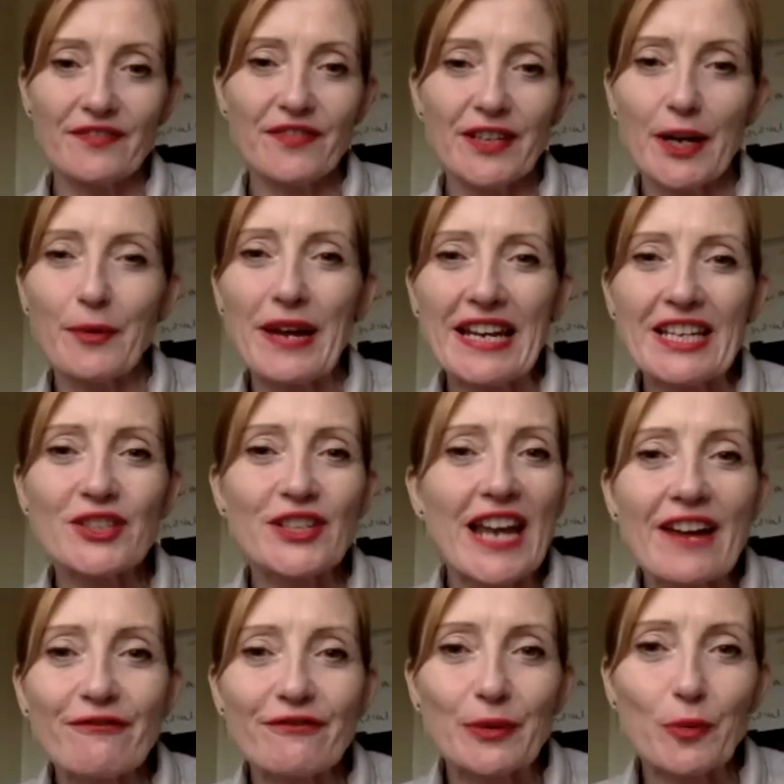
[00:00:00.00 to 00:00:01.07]
You know, each and
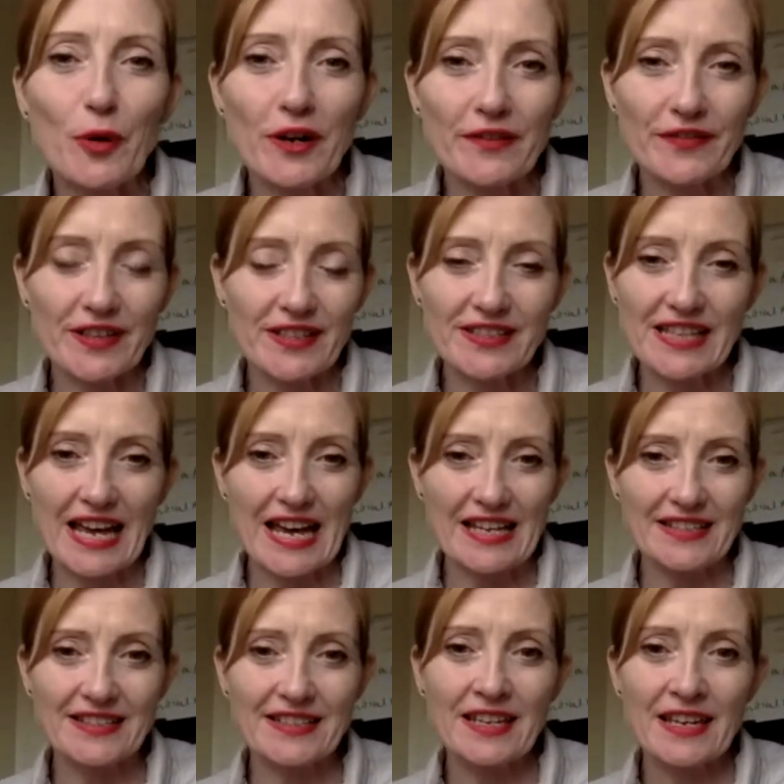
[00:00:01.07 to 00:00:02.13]
every one of us
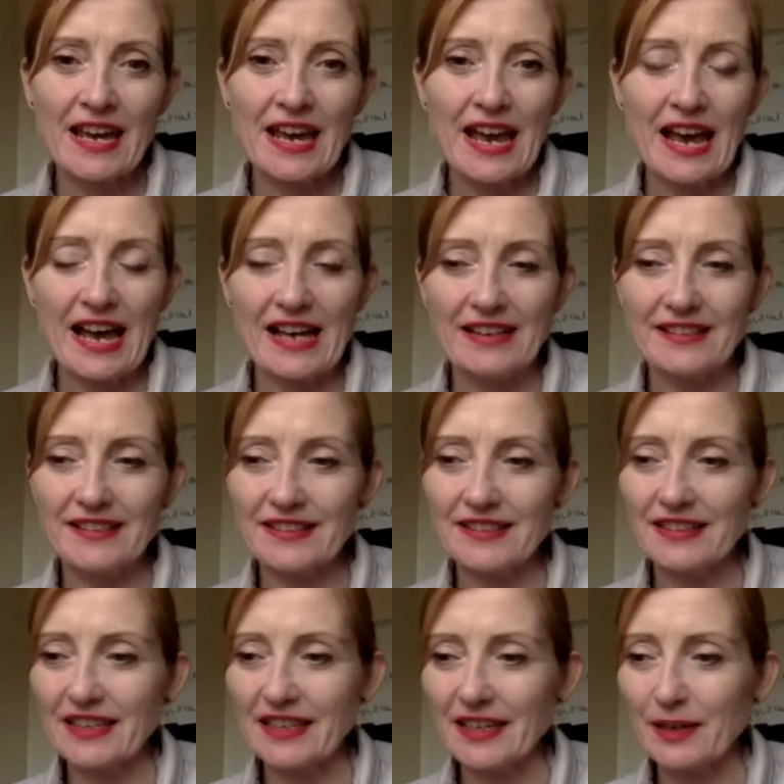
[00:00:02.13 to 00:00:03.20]
has,
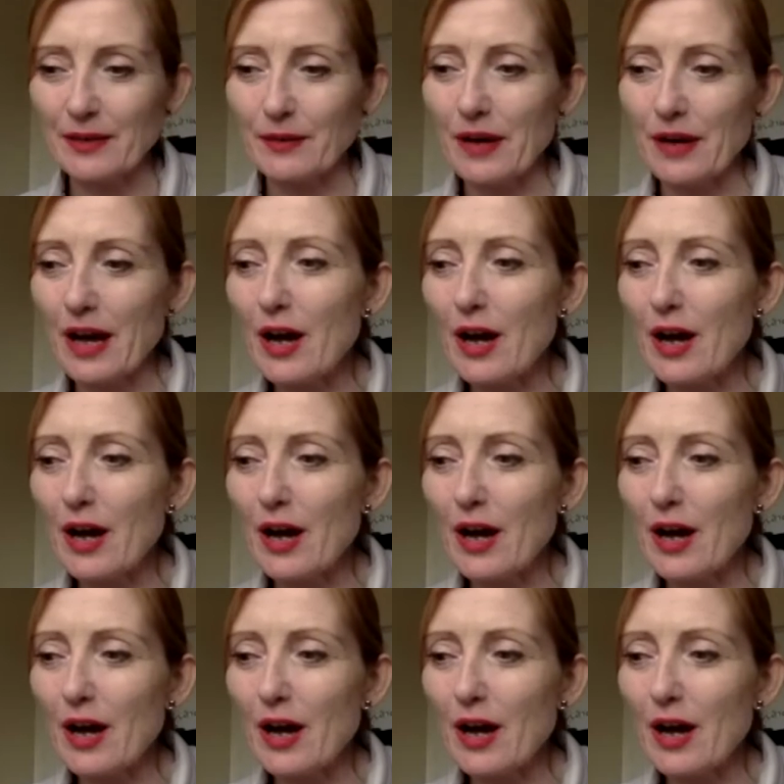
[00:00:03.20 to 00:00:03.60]
you know,